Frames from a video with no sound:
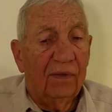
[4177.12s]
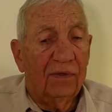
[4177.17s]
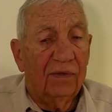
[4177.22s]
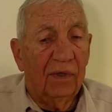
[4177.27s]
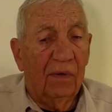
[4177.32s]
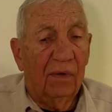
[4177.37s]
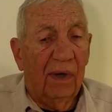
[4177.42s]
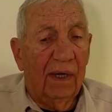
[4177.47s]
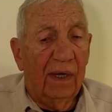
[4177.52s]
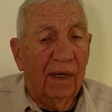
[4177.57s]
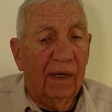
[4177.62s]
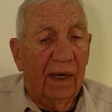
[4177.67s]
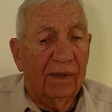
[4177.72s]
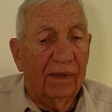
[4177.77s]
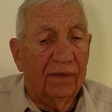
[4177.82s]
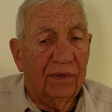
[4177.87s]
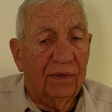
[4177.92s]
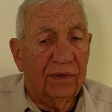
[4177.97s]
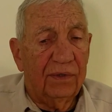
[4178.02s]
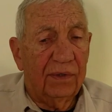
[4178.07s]
So I, I
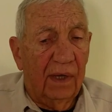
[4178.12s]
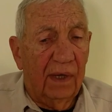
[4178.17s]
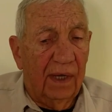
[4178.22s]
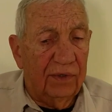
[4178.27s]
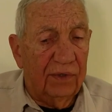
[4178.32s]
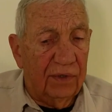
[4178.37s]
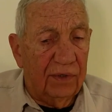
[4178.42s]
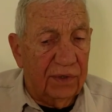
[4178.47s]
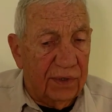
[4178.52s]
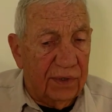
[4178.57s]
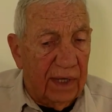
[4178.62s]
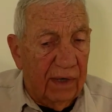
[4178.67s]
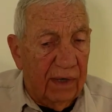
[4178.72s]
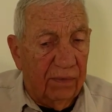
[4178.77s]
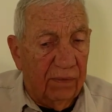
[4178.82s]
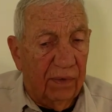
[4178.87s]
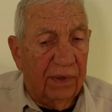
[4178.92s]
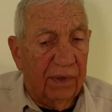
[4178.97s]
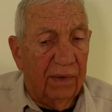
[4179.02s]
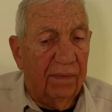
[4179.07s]
just I just stayed
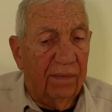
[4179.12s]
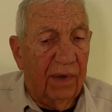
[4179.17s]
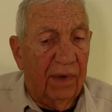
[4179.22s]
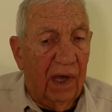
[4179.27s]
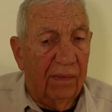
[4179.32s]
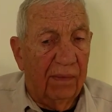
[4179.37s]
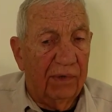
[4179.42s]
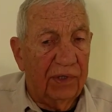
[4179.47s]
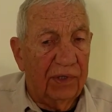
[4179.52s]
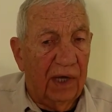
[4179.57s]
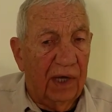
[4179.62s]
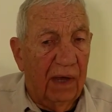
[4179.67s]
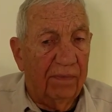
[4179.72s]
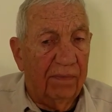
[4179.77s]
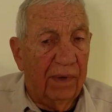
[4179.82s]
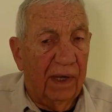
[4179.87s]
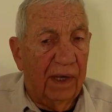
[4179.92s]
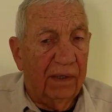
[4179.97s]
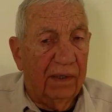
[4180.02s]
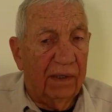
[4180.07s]
with the barber
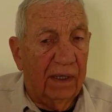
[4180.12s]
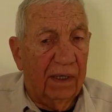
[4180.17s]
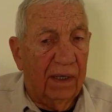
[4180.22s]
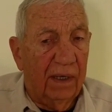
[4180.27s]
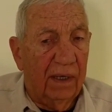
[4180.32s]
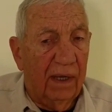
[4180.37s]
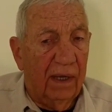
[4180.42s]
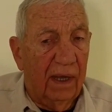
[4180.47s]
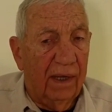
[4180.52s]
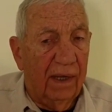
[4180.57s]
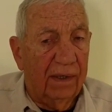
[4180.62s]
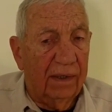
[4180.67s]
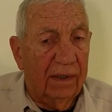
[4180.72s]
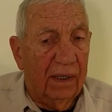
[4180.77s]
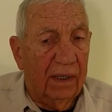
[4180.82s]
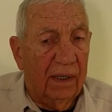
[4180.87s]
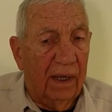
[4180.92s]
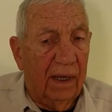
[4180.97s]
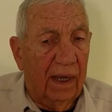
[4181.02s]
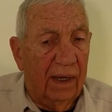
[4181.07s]
shop and uh, and
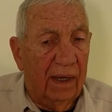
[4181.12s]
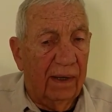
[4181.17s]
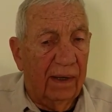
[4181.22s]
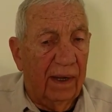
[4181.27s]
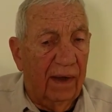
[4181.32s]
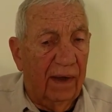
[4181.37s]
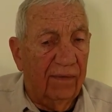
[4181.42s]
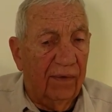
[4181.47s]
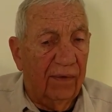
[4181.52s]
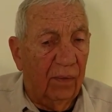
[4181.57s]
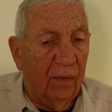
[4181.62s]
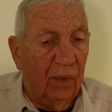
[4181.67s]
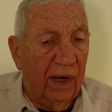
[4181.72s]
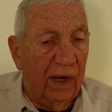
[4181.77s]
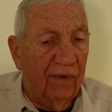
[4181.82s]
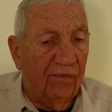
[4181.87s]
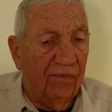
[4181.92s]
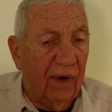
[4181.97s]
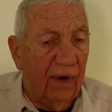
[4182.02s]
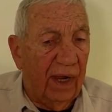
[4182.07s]
uh, and
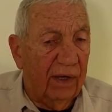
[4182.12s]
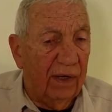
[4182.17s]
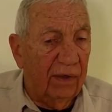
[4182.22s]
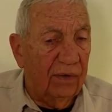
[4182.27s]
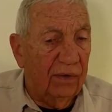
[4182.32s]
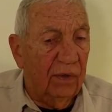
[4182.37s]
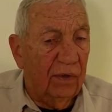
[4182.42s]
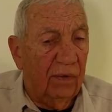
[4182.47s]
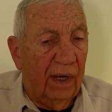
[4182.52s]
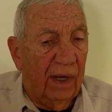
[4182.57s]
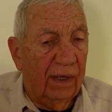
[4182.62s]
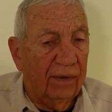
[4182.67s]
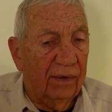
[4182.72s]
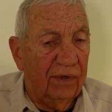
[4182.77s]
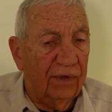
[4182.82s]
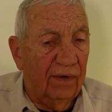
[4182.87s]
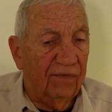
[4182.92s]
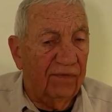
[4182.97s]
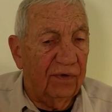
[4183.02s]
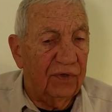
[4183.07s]
whatever I could do. I
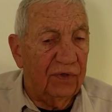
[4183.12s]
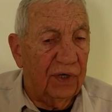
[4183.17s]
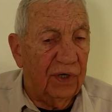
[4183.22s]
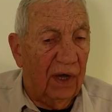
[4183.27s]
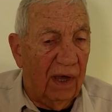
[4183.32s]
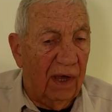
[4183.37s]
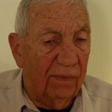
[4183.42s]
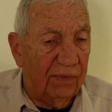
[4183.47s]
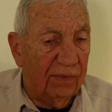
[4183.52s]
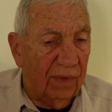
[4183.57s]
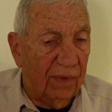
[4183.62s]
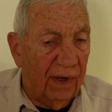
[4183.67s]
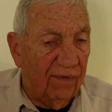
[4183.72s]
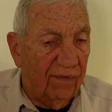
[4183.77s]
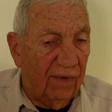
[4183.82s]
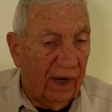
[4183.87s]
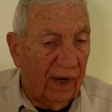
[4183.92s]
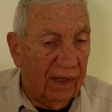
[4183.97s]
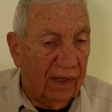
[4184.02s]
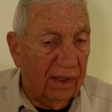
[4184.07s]
different jobs,
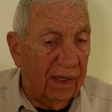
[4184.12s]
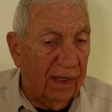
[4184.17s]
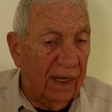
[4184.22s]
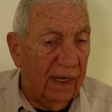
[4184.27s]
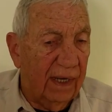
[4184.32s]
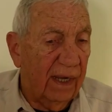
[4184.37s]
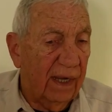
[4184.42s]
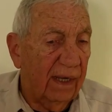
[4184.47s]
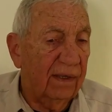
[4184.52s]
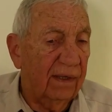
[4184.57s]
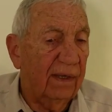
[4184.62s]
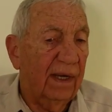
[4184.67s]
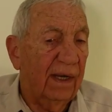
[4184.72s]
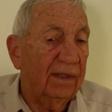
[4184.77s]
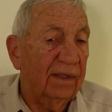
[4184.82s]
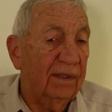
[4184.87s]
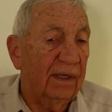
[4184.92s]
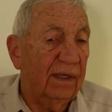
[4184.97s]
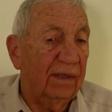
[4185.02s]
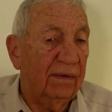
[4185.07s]
whatever I could get, I could, I
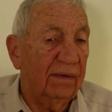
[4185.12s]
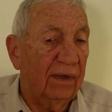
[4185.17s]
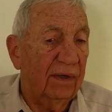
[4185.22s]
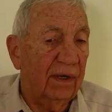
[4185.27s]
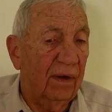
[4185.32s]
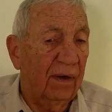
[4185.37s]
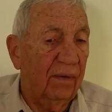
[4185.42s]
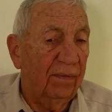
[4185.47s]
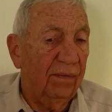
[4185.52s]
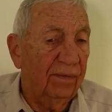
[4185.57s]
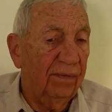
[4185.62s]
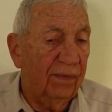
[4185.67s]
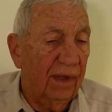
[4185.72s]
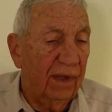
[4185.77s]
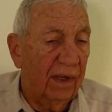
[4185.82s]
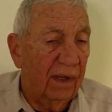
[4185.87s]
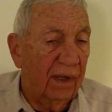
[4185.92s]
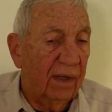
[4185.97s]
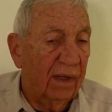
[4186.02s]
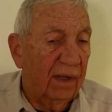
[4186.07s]
did. You know,
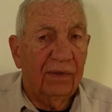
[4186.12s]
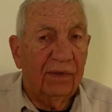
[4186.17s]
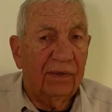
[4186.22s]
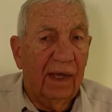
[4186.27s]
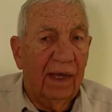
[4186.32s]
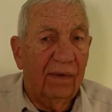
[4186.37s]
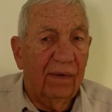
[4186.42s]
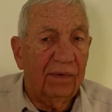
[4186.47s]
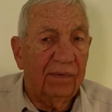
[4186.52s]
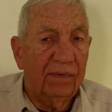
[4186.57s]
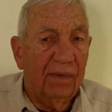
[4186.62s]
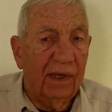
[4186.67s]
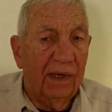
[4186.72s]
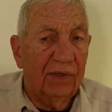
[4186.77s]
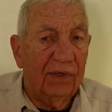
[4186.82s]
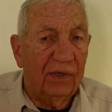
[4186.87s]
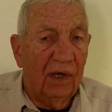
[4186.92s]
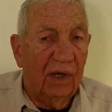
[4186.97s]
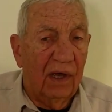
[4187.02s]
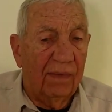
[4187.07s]
I, that was my
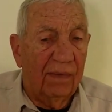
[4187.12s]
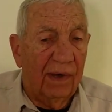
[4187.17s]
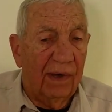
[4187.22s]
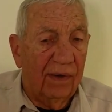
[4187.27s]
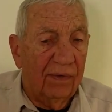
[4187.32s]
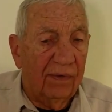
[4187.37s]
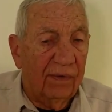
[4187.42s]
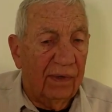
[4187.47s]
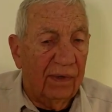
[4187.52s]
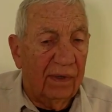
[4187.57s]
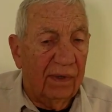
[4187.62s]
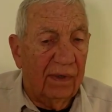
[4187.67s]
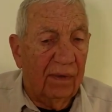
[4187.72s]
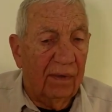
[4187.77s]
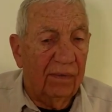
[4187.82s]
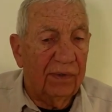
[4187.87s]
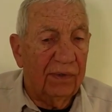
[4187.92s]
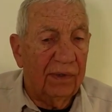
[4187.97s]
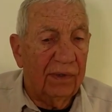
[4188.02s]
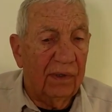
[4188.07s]
job. I it
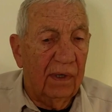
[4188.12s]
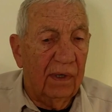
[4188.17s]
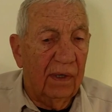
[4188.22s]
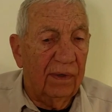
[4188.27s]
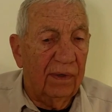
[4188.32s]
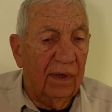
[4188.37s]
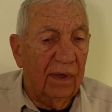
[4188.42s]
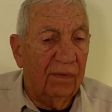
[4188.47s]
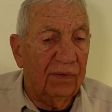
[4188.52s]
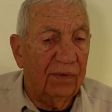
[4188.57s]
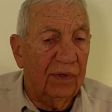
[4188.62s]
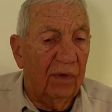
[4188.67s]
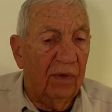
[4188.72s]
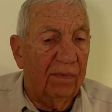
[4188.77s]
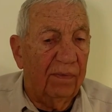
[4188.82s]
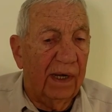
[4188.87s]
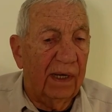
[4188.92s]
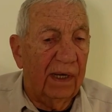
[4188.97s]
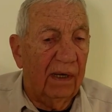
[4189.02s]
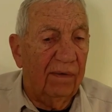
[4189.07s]
was uh, there was
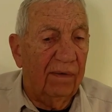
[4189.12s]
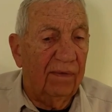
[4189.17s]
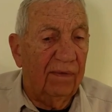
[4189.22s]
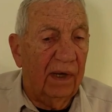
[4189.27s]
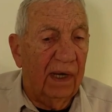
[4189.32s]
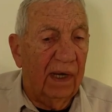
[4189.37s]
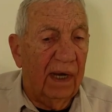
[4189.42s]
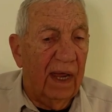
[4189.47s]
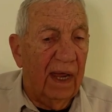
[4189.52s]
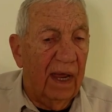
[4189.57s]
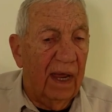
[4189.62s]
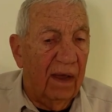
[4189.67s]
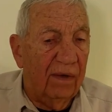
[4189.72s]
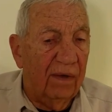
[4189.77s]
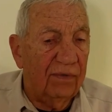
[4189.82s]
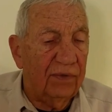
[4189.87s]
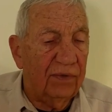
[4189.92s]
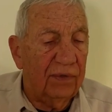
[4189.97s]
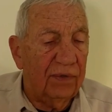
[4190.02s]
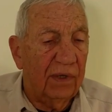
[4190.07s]
nobody living in the
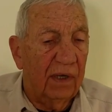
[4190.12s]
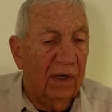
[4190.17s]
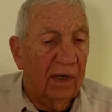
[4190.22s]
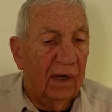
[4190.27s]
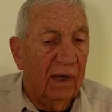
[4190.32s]
house.